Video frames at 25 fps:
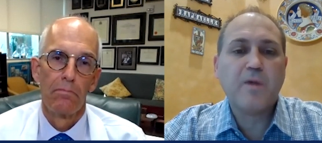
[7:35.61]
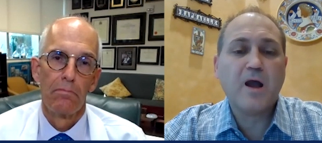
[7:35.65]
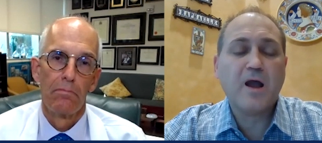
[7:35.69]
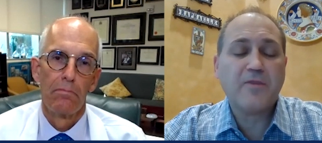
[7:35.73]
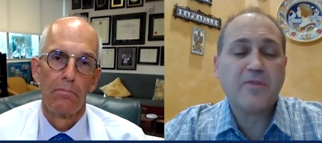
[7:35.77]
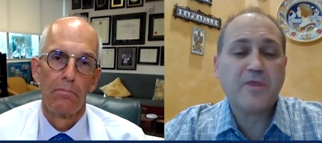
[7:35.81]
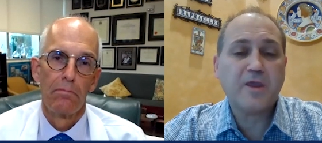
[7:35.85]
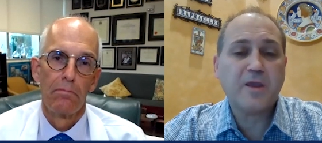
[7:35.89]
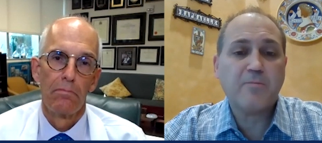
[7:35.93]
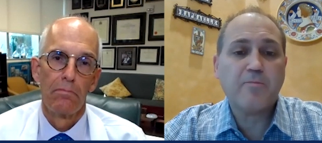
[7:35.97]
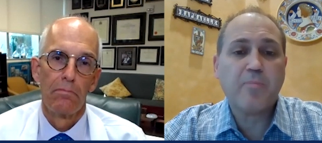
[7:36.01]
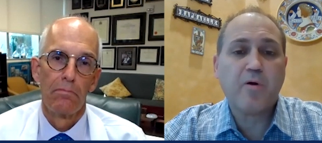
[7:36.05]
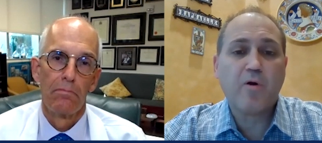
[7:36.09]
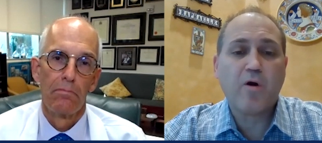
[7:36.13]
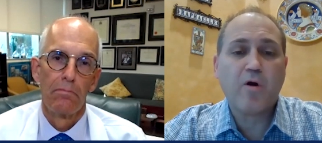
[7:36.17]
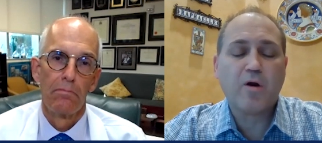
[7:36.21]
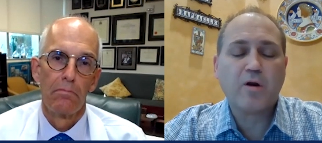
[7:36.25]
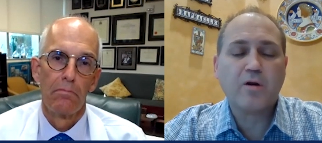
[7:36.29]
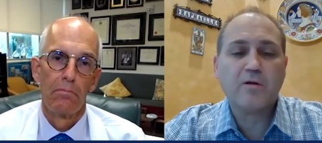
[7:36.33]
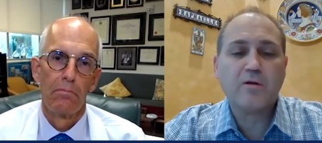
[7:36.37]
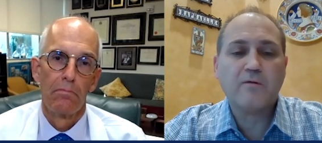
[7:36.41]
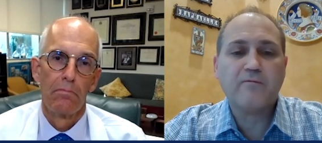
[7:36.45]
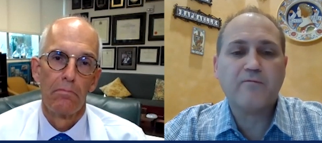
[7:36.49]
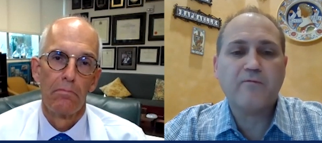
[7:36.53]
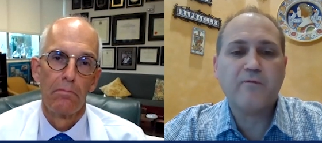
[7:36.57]
Speaker 1: I think,
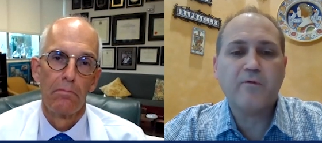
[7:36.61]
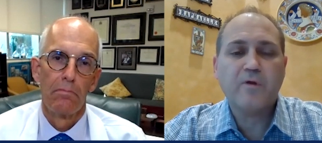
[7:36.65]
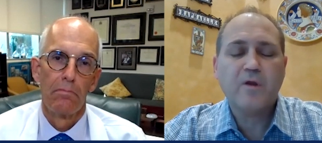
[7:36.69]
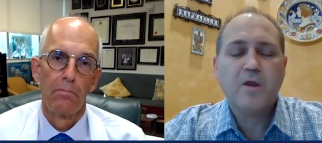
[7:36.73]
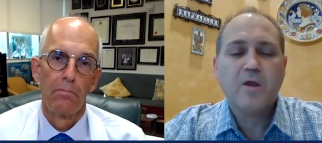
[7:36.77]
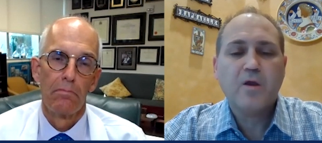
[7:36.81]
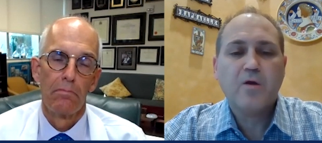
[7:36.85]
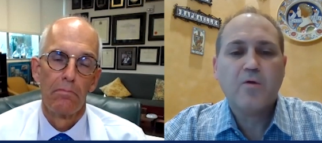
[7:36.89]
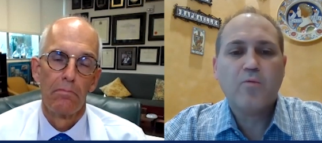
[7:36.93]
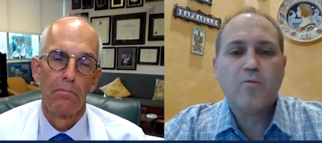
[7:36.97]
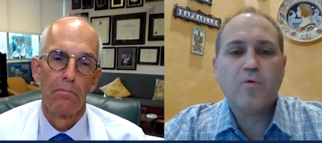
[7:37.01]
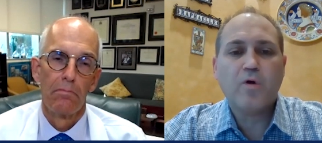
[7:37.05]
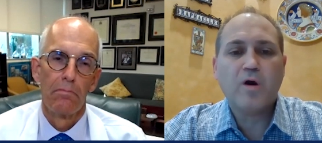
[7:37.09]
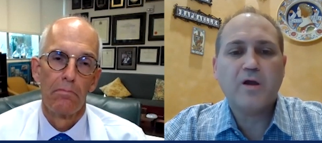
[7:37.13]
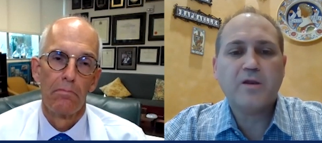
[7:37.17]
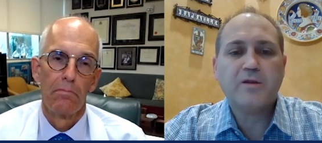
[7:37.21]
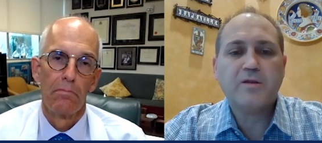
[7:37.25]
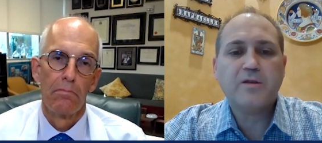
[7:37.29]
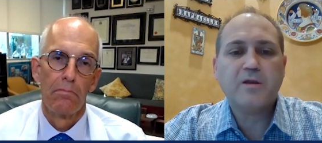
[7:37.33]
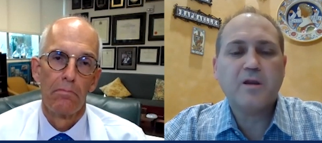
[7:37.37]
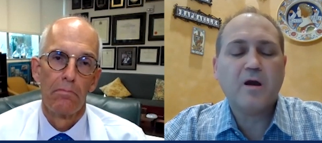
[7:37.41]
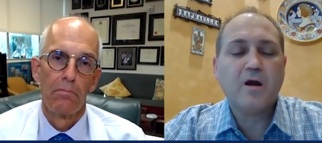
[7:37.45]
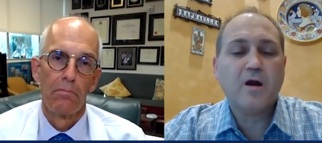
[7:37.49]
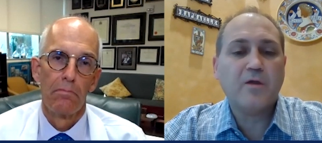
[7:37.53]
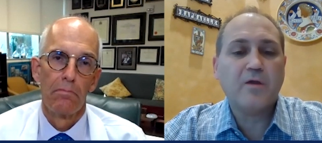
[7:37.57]
part of what
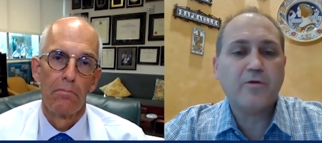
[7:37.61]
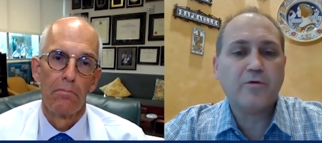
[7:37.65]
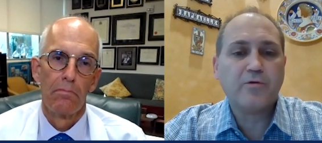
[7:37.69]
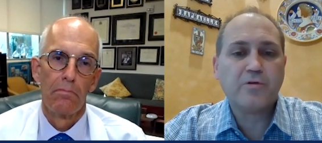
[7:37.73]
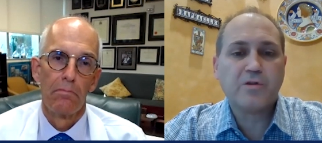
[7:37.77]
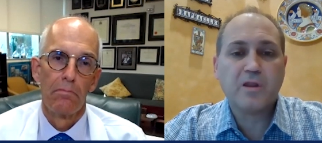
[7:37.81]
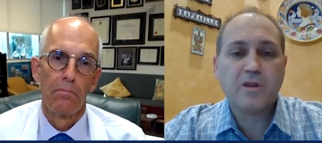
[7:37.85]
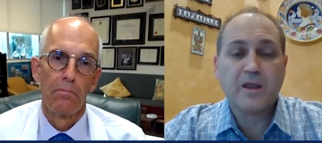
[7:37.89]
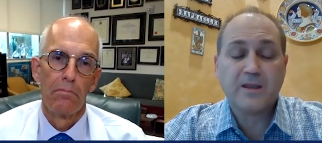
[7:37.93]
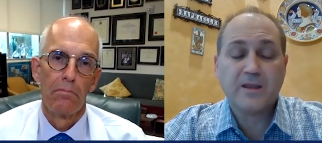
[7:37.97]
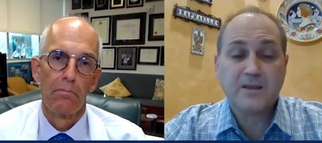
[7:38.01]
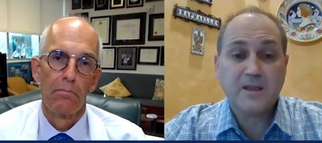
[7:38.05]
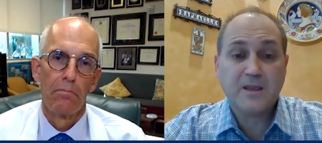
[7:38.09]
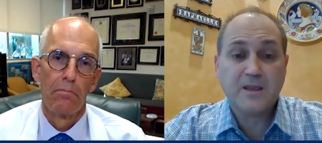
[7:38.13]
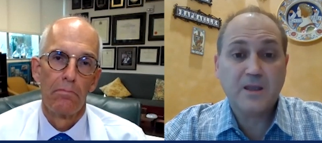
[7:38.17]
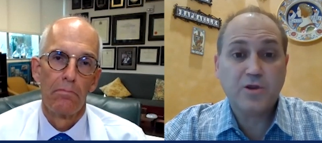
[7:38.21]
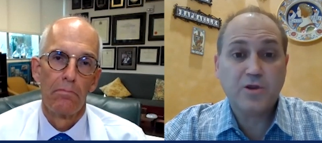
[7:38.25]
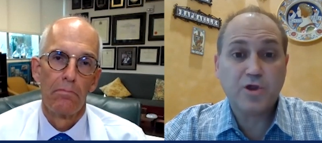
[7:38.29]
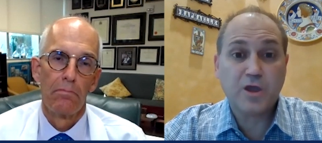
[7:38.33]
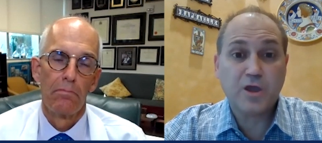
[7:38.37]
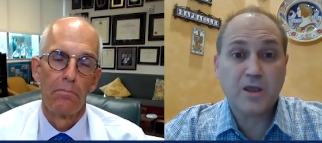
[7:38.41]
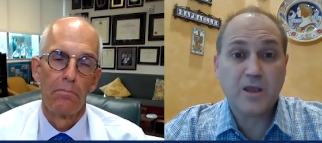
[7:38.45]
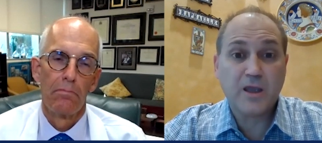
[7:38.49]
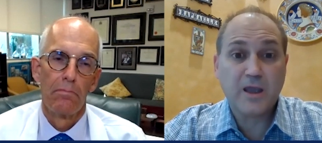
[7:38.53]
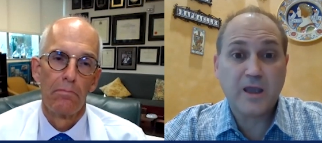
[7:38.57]
others like
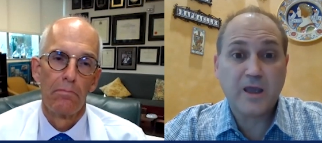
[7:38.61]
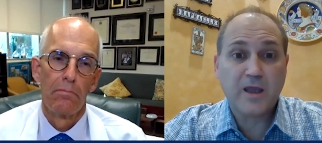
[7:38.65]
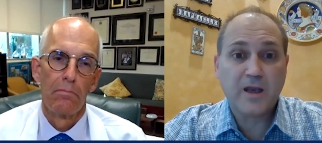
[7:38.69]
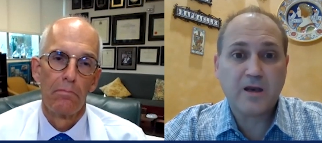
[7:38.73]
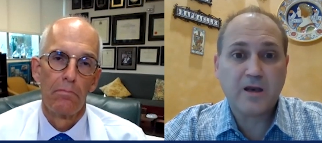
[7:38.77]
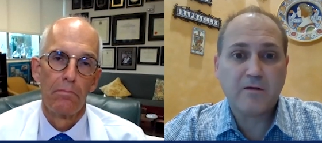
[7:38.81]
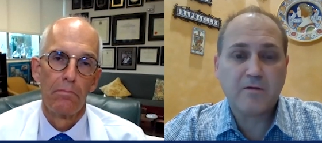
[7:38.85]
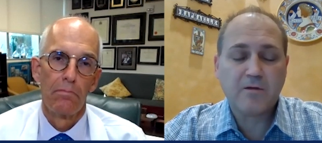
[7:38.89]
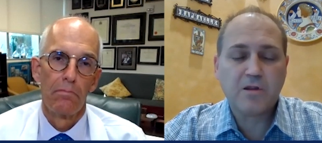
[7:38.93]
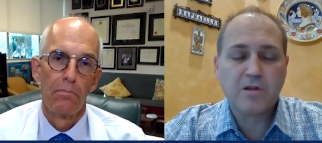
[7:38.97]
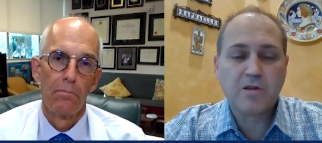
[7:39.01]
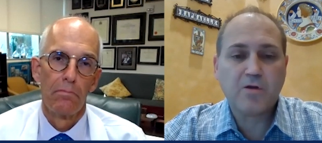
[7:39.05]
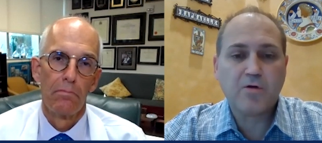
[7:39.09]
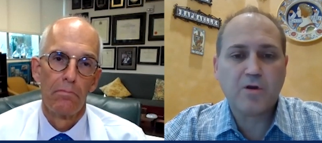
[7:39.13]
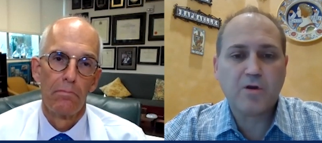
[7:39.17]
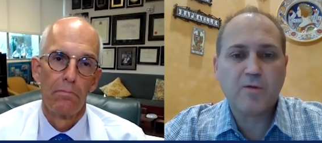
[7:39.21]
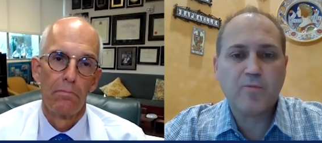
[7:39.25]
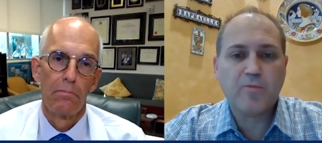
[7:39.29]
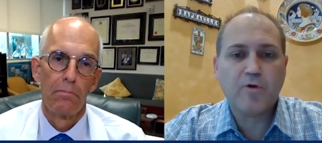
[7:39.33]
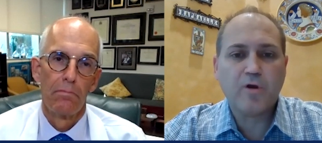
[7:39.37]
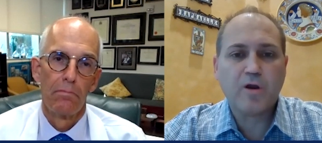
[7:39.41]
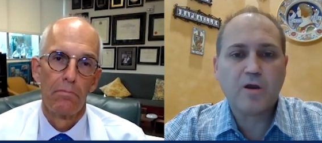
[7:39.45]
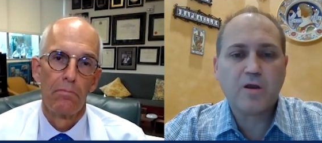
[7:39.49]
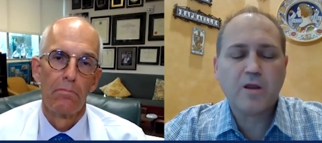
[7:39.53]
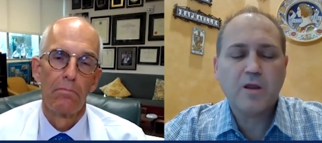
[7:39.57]
TJ Gan under Stony
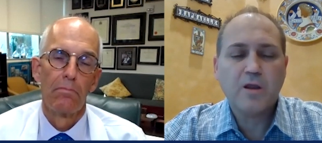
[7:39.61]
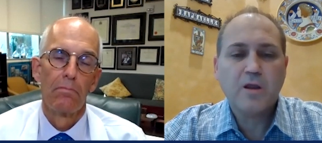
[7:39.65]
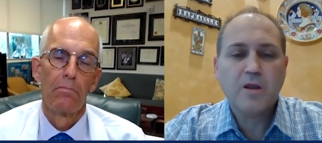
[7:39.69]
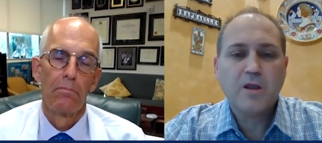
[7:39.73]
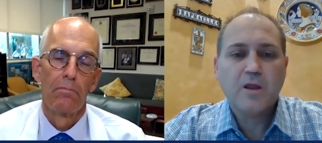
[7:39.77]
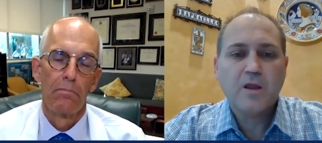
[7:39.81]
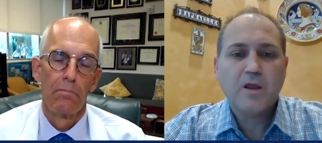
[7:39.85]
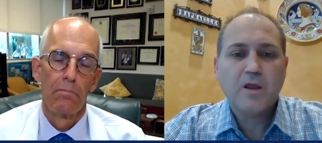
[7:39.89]
Brook,